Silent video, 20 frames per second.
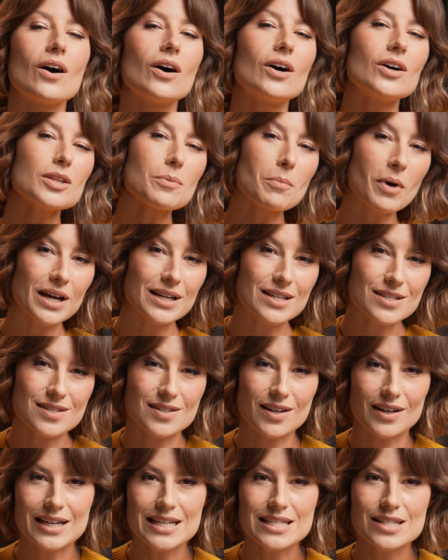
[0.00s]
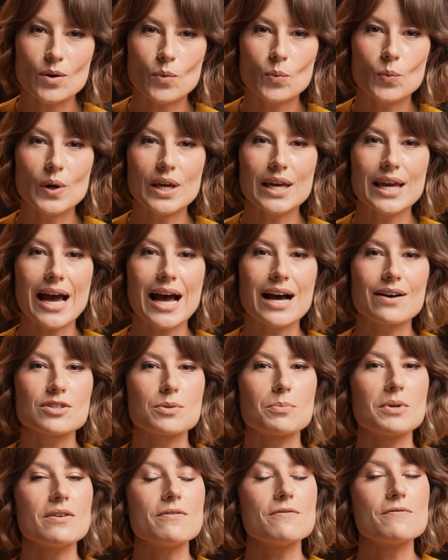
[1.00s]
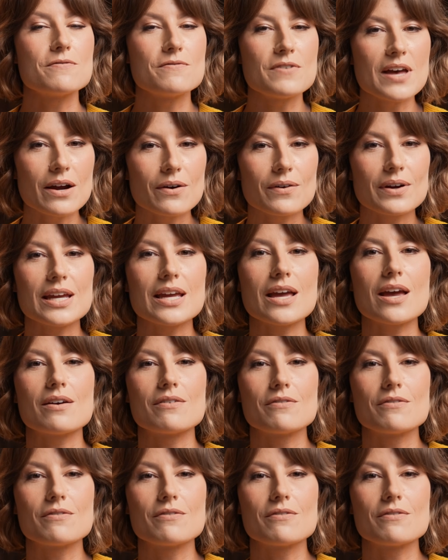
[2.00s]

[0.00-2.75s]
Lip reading: On the minus side, we have to be very,